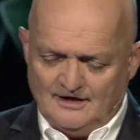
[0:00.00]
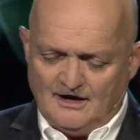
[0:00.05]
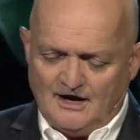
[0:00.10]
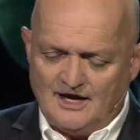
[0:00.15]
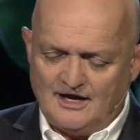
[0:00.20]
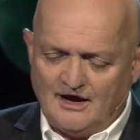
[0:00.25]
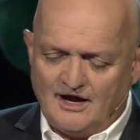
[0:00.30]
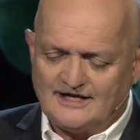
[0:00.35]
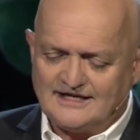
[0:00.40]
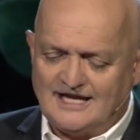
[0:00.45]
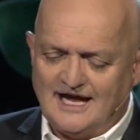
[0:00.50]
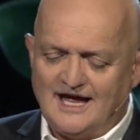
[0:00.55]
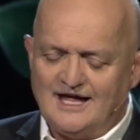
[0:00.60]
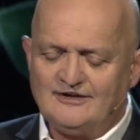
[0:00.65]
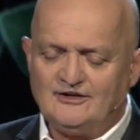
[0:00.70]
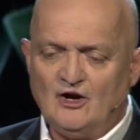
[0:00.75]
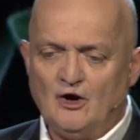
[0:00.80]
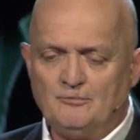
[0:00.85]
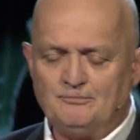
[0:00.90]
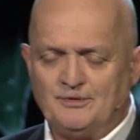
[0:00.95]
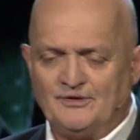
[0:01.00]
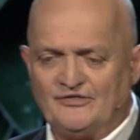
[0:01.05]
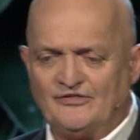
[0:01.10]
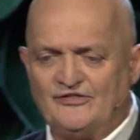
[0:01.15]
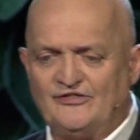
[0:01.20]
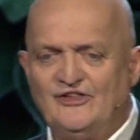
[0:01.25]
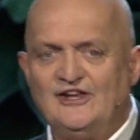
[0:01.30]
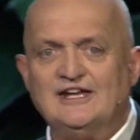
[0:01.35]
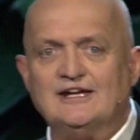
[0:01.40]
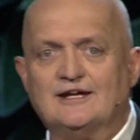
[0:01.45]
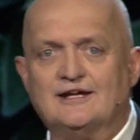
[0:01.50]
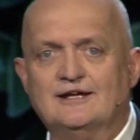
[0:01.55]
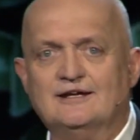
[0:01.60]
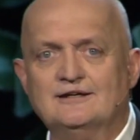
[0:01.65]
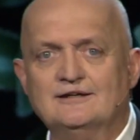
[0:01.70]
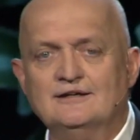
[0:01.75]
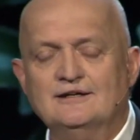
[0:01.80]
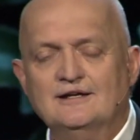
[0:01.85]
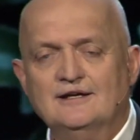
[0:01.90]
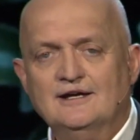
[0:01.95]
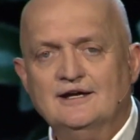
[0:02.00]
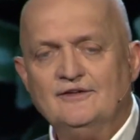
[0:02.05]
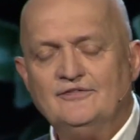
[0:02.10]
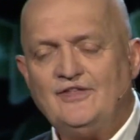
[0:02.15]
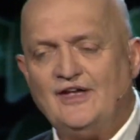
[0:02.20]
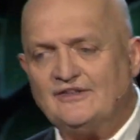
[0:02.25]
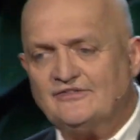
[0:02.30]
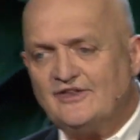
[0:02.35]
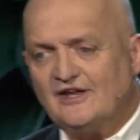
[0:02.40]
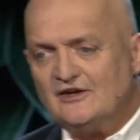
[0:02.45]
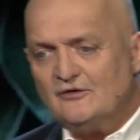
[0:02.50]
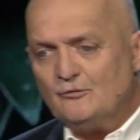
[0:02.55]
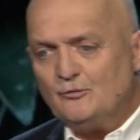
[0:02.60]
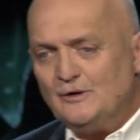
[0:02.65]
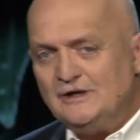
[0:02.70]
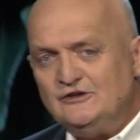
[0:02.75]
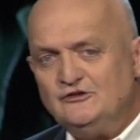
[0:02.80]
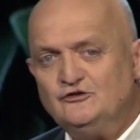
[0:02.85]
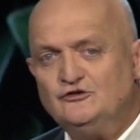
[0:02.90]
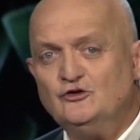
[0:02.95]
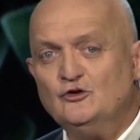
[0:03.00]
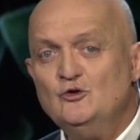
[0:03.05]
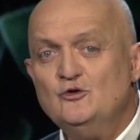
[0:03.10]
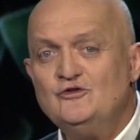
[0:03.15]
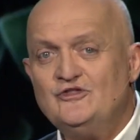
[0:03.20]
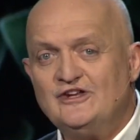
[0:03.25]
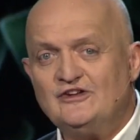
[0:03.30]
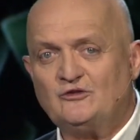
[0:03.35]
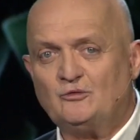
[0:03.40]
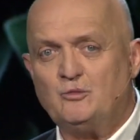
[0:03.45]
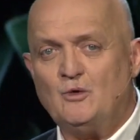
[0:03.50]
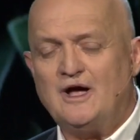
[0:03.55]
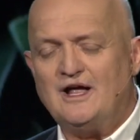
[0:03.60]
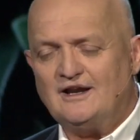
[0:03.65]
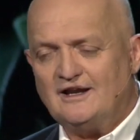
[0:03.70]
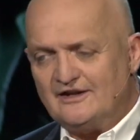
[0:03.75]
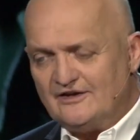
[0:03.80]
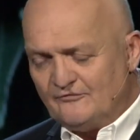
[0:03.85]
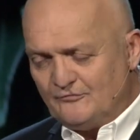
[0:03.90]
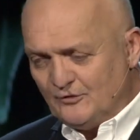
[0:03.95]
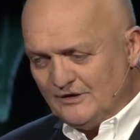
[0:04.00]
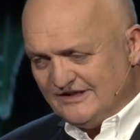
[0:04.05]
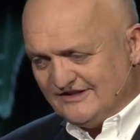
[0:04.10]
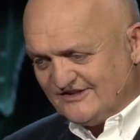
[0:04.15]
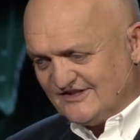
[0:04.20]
I can't help but think that if we do this well and if we